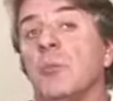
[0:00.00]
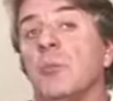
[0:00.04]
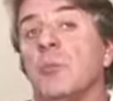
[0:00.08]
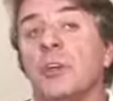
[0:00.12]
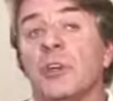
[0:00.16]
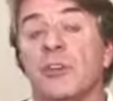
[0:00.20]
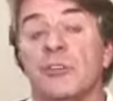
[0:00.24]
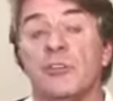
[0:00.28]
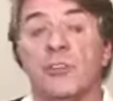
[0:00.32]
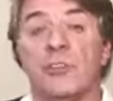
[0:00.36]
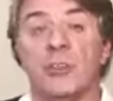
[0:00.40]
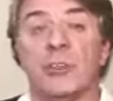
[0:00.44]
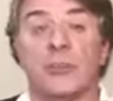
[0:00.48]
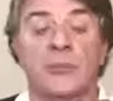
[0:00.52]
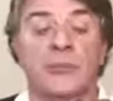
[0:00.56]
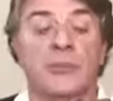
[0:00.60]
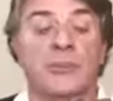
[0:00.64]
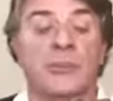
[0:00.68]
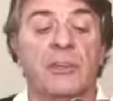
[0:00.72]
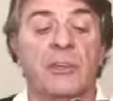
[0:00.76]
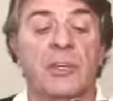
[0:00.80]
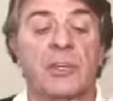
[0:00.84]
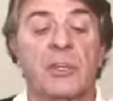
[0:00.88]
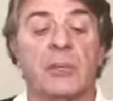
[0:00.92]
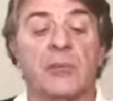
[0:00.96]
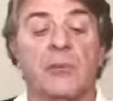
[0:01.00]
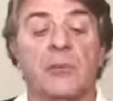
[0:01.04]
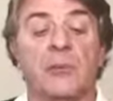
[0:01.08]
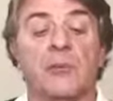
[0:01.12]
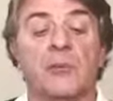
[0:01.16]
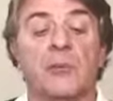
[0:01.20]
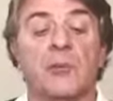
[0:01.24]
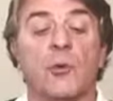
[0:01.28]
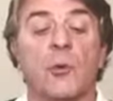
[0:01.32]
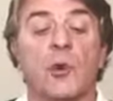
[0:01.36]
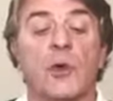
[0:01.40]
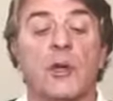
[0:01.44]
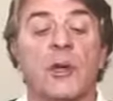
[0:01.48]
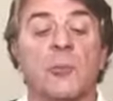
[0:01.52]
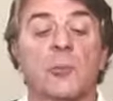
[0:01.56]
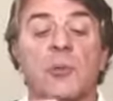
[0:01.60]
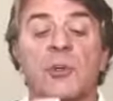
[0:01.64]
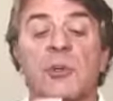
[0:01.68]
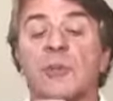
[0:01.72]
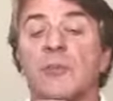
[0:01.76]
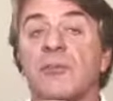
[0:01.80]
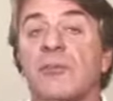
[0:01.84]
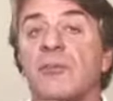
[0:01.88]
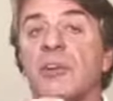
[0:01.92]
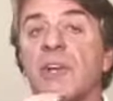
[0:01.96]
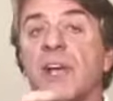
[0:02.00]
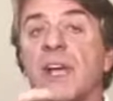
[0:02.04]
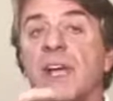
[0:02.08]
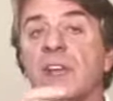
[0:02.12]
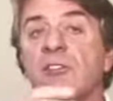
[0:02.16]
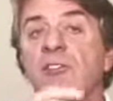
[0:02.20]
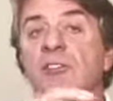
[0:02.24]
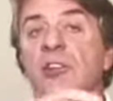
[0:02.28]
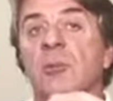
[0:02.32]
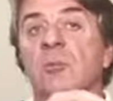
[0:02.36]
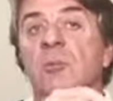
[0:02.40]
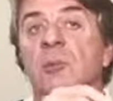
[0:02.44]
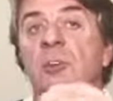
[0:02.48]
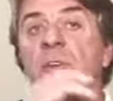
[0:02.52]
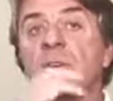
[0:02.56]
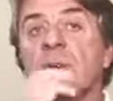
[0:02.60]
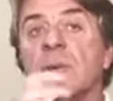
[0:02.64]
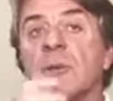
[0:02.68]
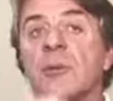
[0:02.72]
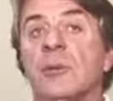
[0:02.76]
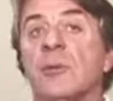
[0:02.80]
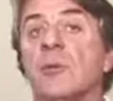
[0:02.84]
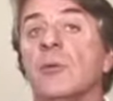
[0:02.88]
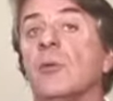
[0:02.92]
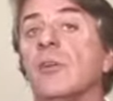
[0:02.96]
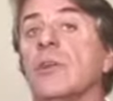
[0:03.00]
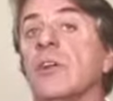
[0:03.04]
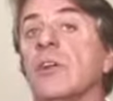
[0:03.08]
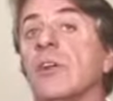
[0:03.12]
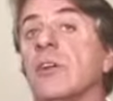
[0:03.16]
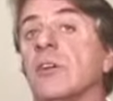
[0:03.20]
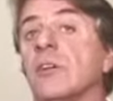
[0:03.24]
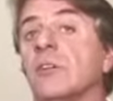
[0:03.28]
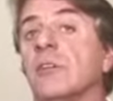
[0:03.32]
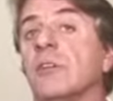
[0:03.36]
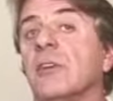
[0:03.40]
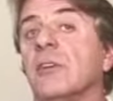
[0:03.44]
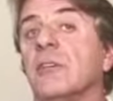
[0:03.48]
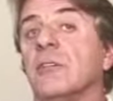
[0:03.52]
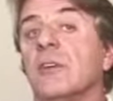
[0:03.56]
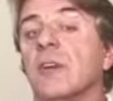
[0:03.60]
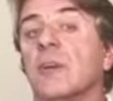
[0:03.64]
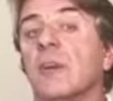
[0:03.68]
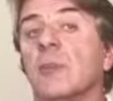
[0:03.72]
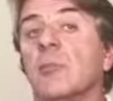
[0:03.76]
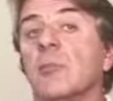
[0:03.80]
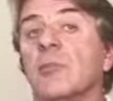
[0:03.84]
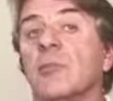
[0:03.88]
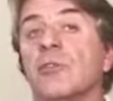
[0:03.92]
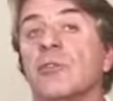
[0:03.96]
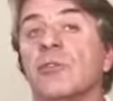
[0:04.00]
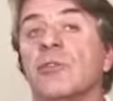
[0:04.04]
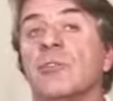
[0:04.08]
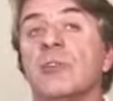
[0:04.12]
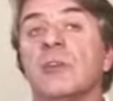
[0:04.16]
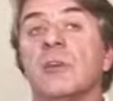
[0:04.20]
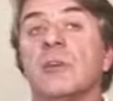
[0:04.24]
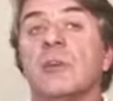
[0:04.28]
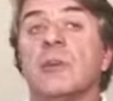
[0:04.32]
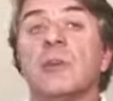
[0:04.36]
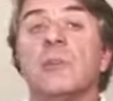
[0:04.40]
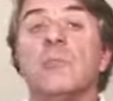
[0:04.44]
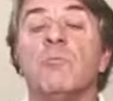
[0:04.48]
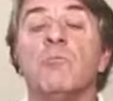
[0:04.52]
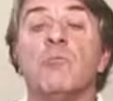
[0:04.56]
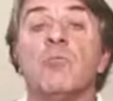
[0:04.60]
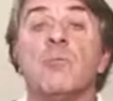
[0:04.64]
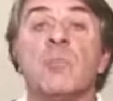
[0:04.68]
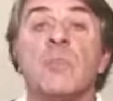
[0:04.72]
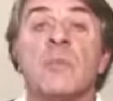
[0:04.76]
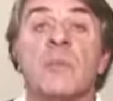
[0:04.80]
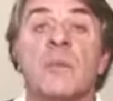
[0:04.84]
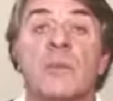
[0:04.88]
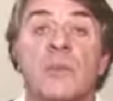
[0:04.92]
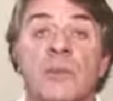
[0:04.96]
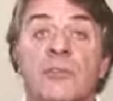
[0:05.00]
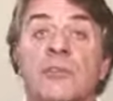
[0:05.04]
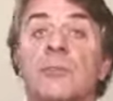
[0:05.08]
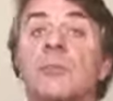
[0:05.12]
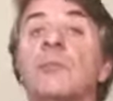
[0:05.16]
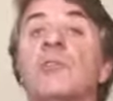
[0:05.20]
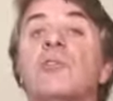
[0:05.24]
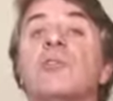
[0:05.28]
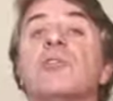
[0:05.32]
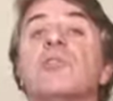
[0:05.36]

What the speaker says: But as you can see, there's quite a bit of flashing material, or the excess carbon steel, that's been